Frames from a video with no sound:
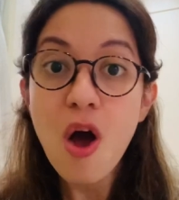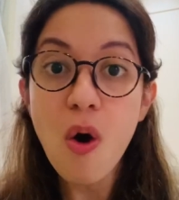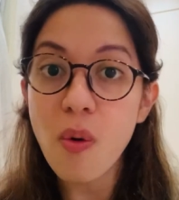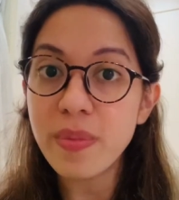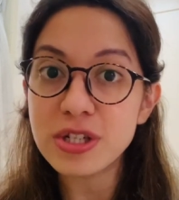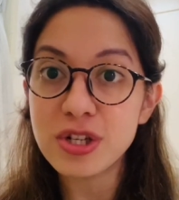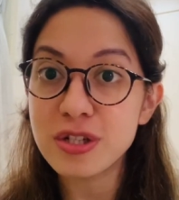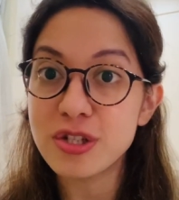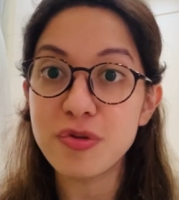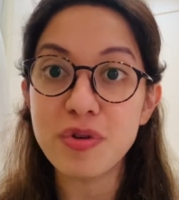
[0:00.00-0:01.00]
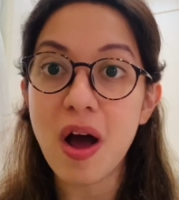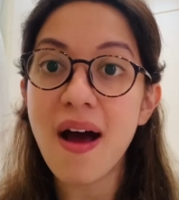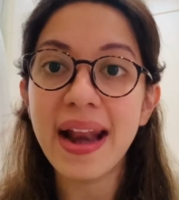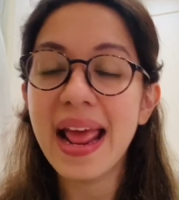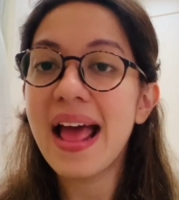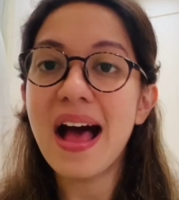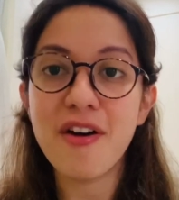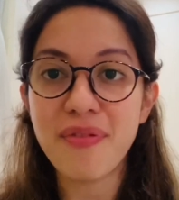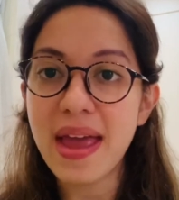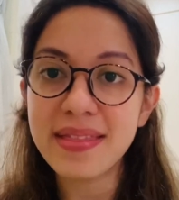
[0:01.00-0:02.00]
Omissions do not
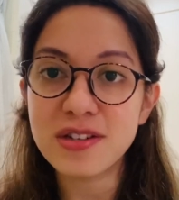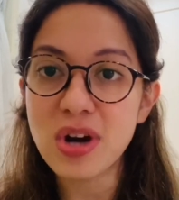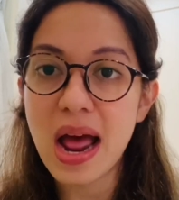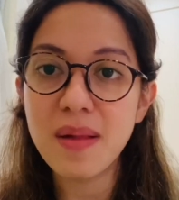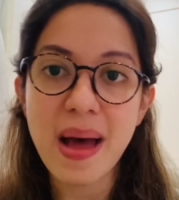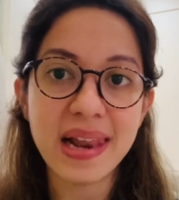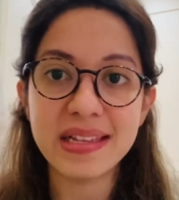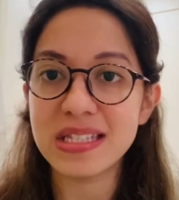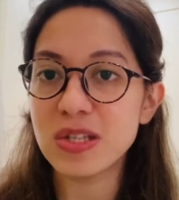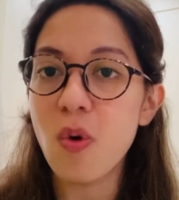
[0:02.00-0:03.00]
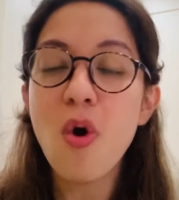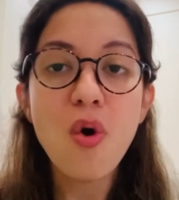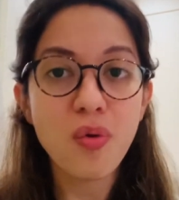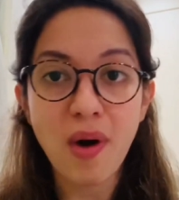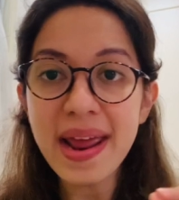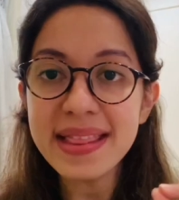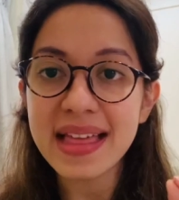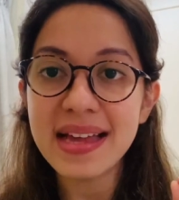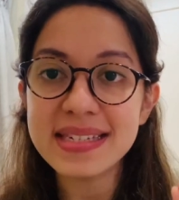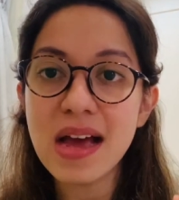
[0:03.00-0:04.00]
affect the trial balance. So write
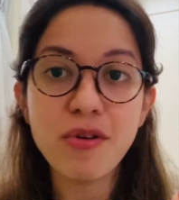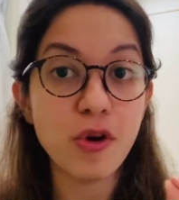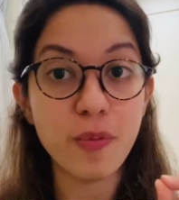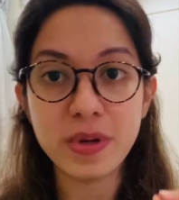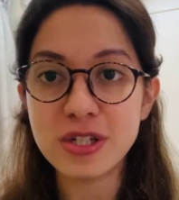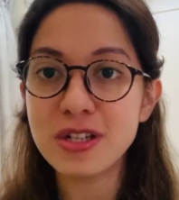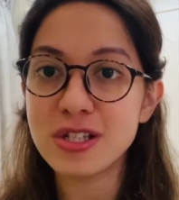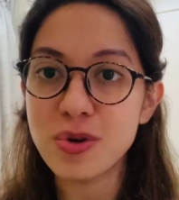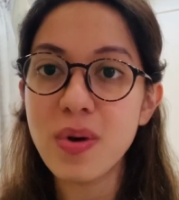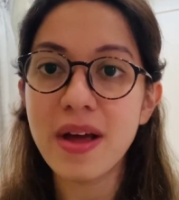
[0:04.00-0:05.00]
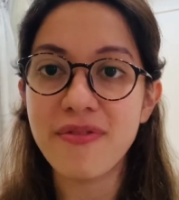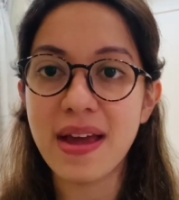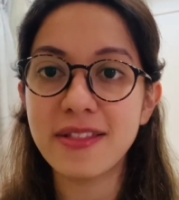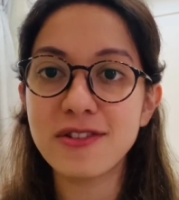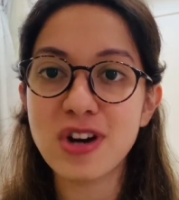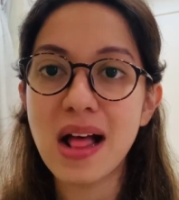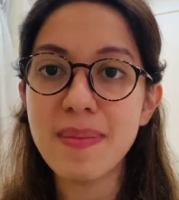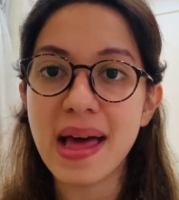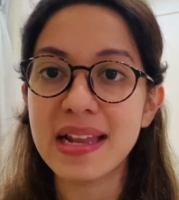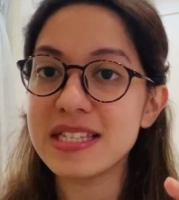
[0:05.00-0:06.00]
that down. Omissions don't affect the trial
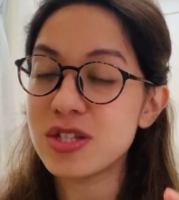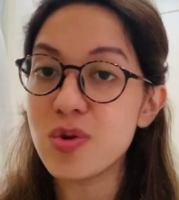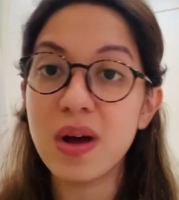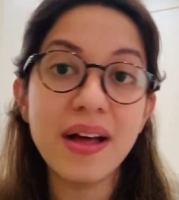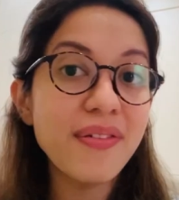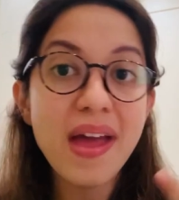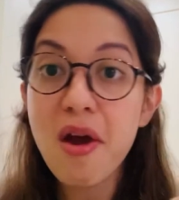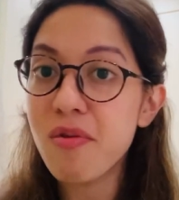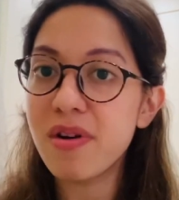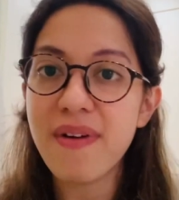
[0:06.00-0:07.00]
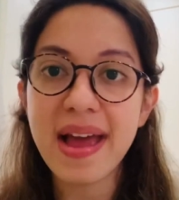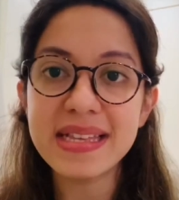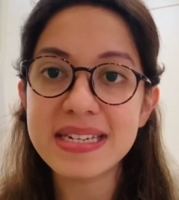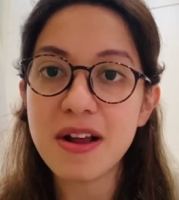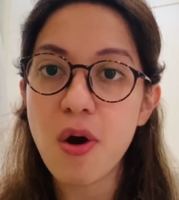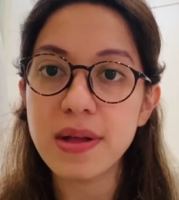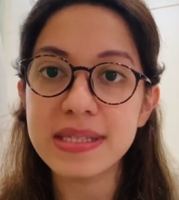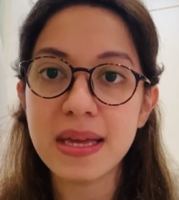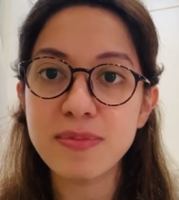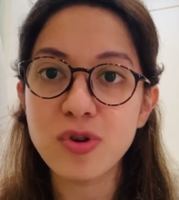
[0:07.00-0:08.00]
balance. You have revised a
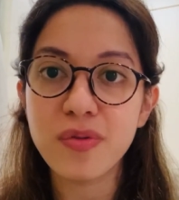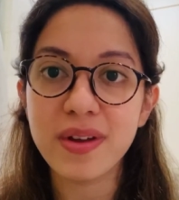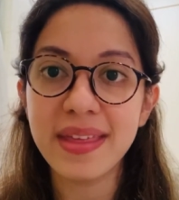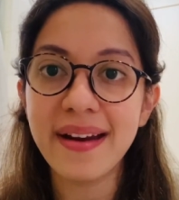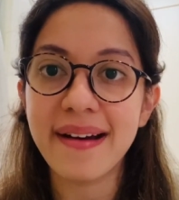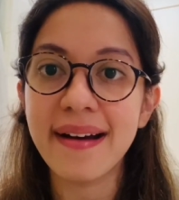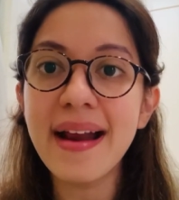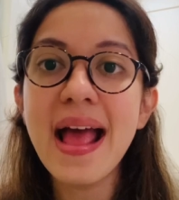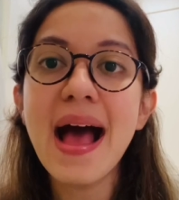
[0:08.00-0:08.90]
concept over there.